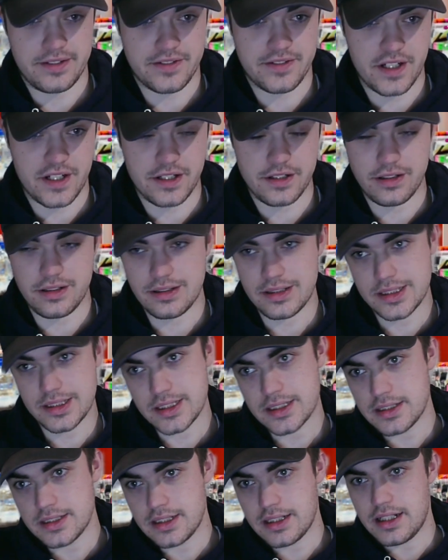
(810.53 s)
So
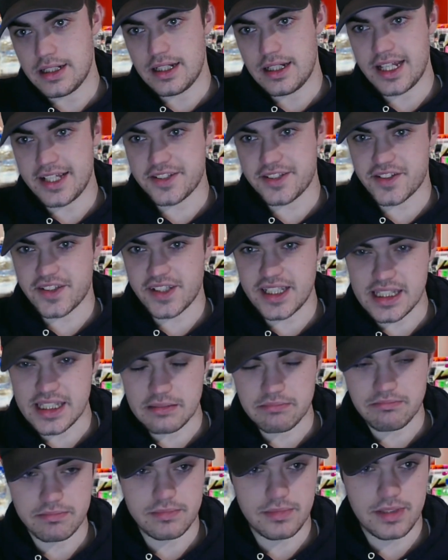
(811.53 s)
let's see.
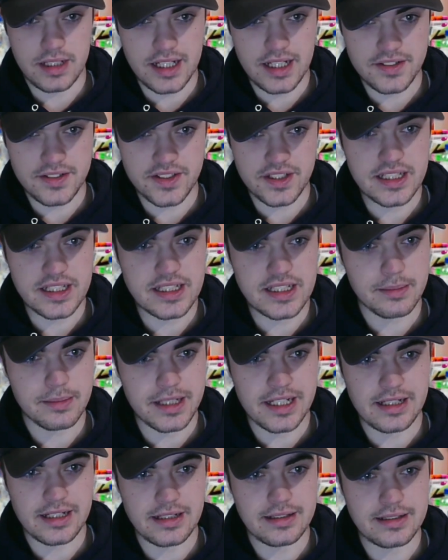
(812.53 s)
Let's see. I
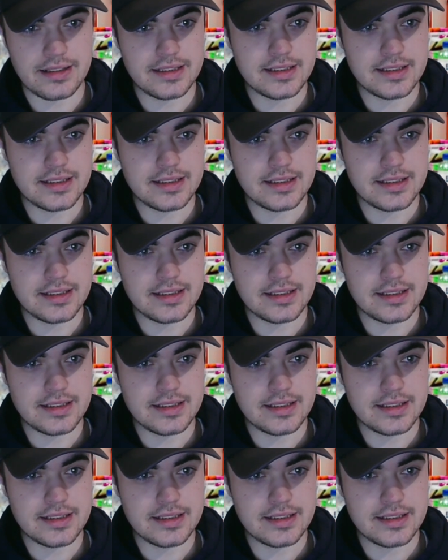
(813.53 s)
mean,